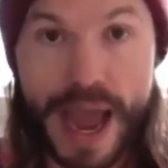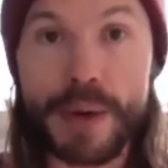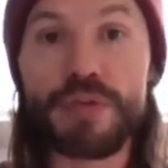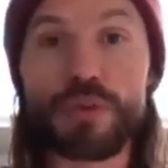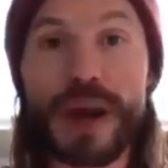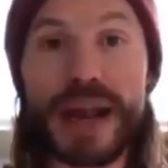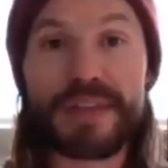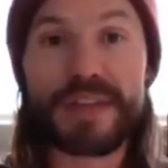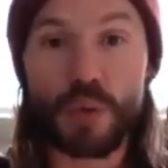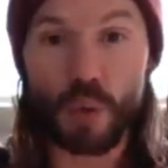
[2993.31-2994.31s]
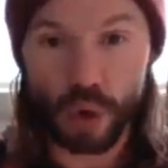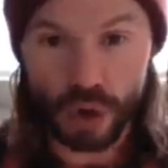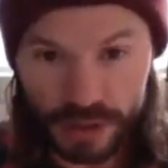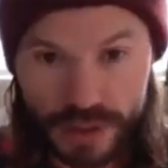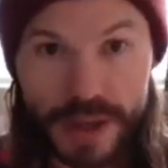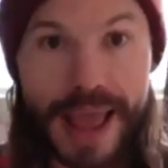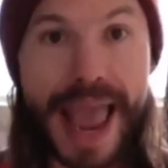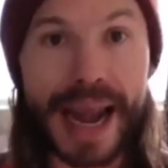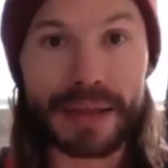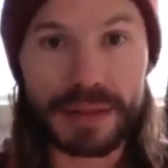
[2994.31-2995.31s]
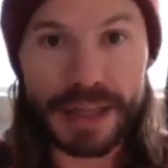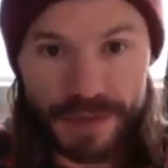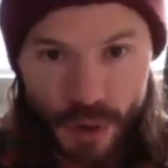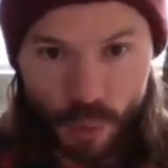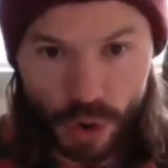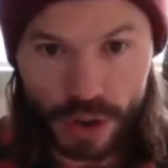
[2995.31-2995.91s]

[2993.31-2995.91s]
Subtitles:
I was raised in a world, and I live in